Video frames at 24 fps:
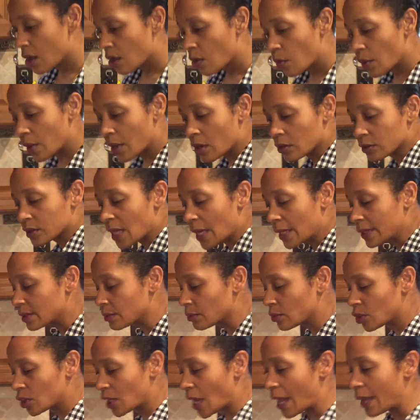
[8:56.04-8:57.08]
we're gonna take some
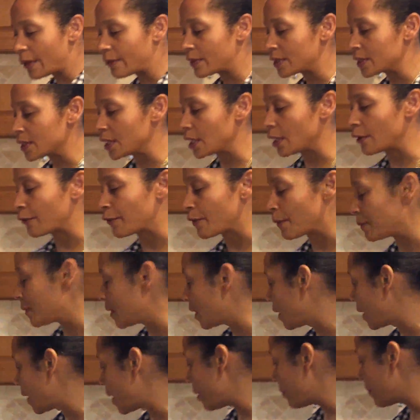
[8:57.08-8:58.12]
shavings here from
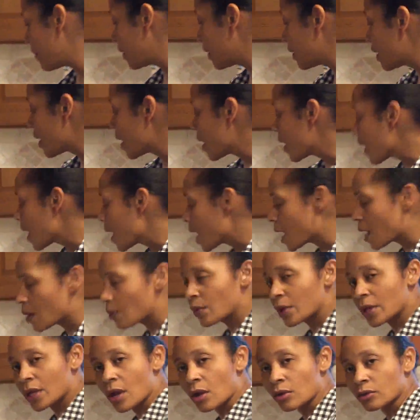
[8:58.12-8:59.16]
your lemon and
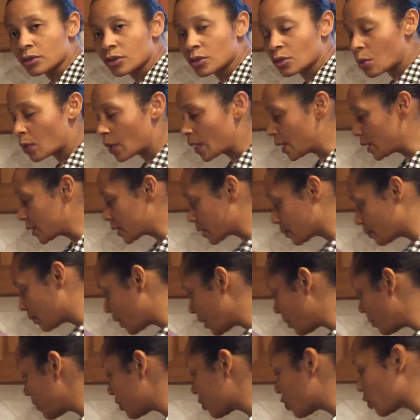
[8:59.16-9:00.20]
we're gonna squeeze some
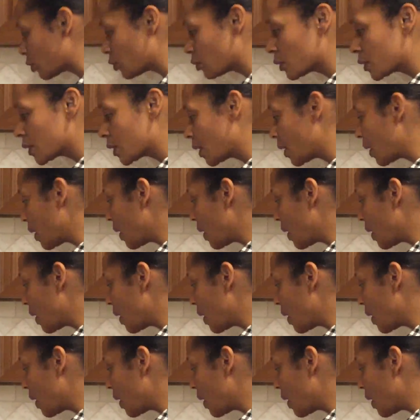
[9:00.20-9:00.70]
lemon juice